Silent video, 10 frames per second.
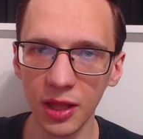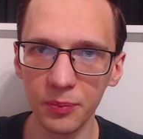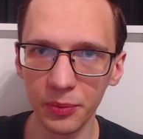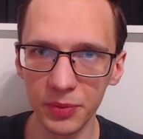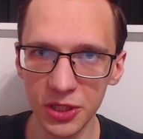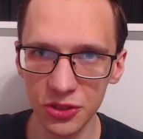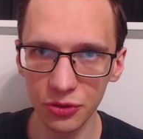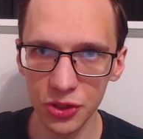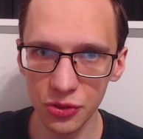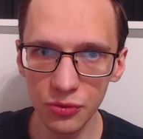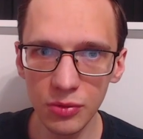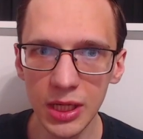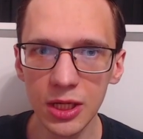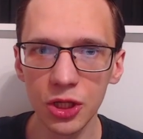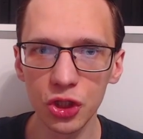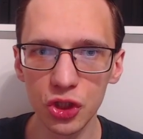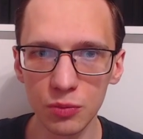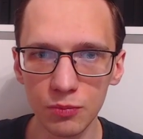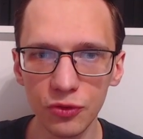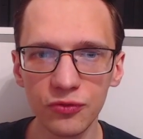a piece or two to
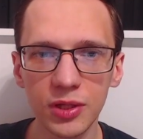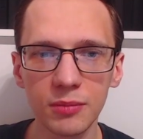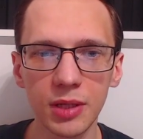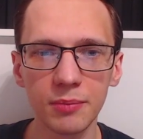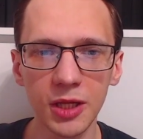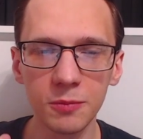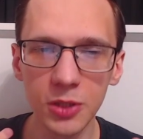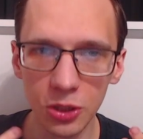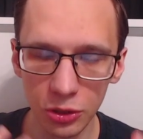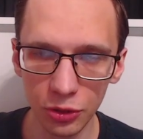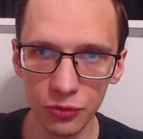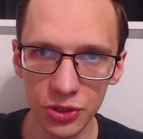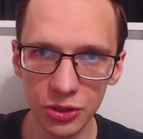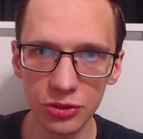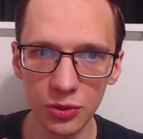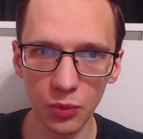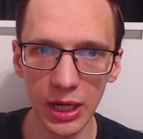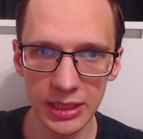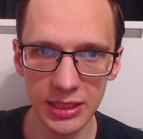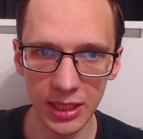move them maybe closer to the
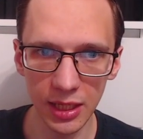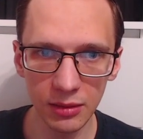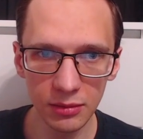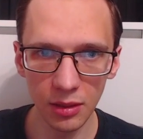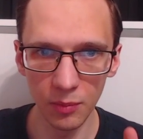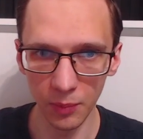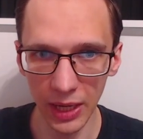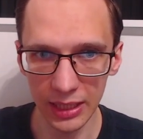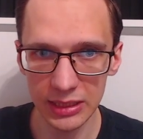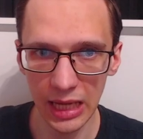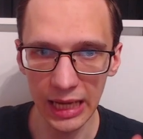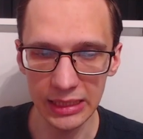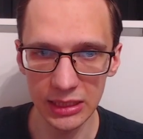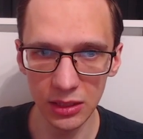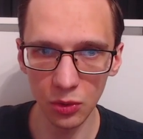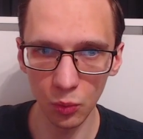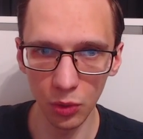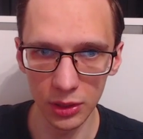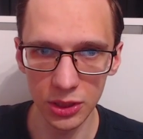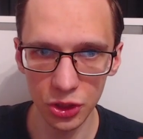white's king, but I didn't
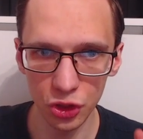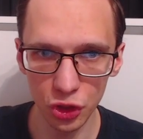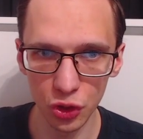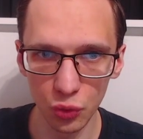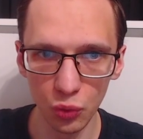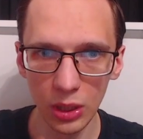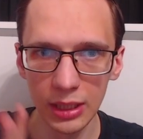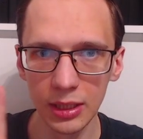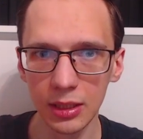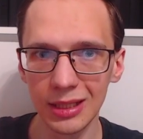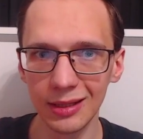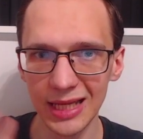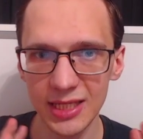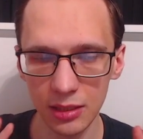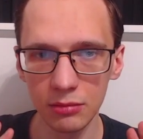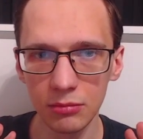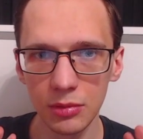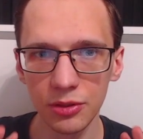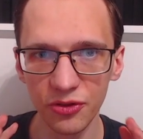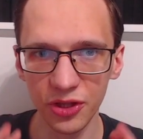want to lessen
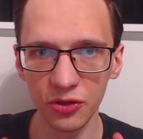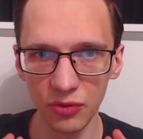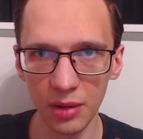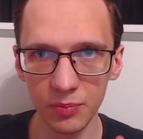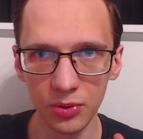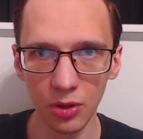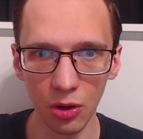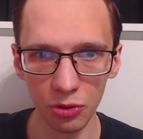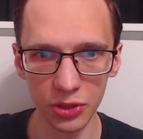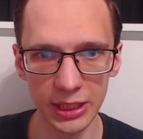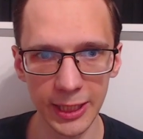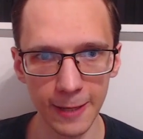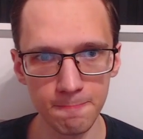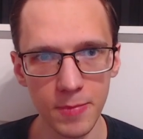the grip on the king.